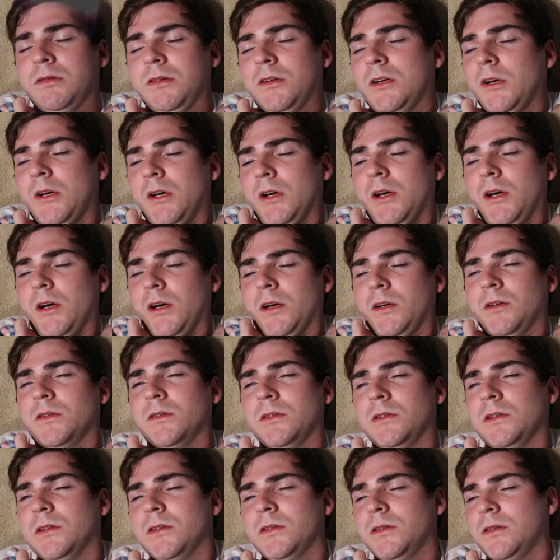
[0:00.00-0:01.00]
overcome
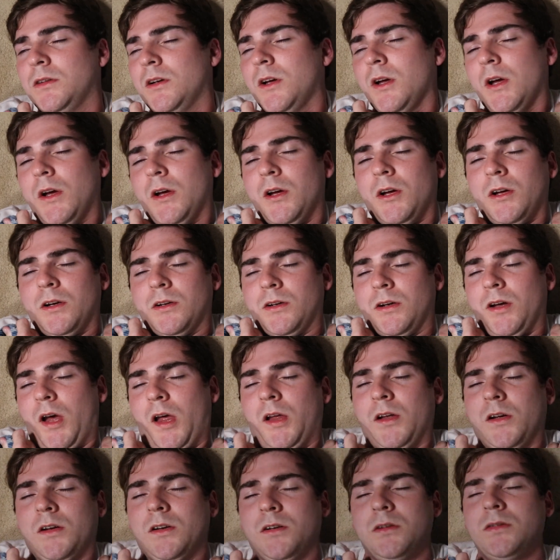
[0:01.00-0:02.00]
the black
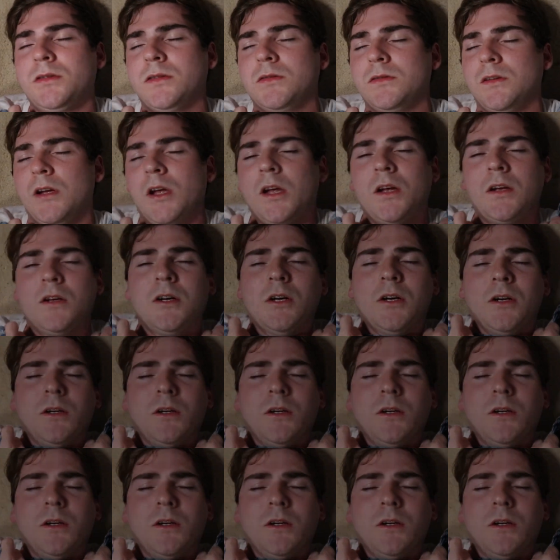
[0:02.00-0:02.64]
widow bite.